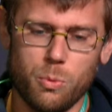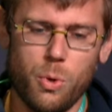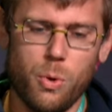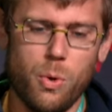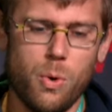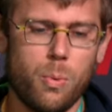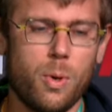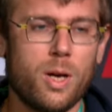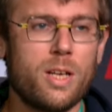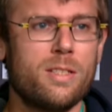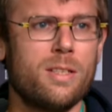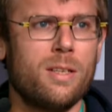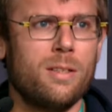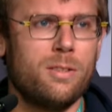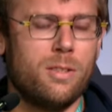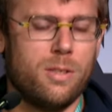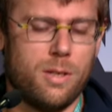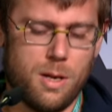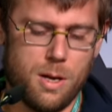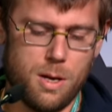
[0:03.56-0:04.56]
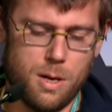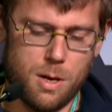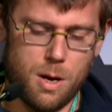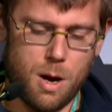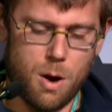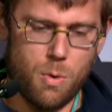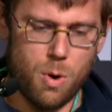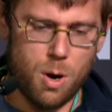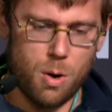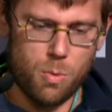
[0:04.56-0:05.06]
We will present
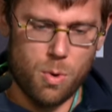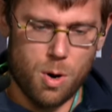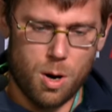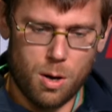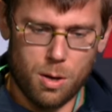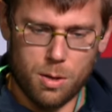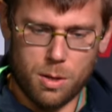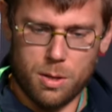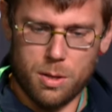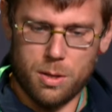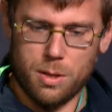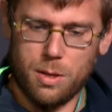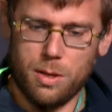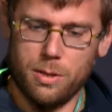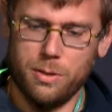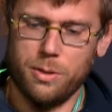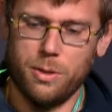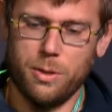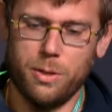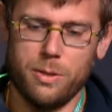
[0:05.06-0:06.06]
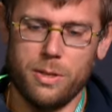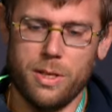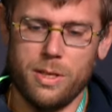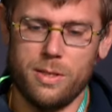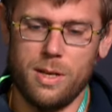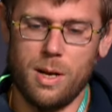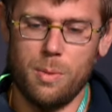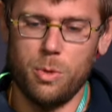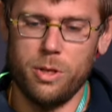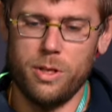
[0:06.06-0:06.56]
our work on the
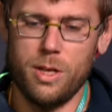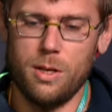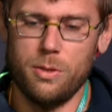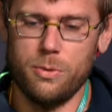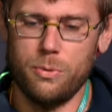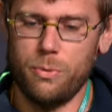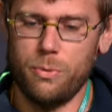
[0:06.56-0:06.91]
Tesla Model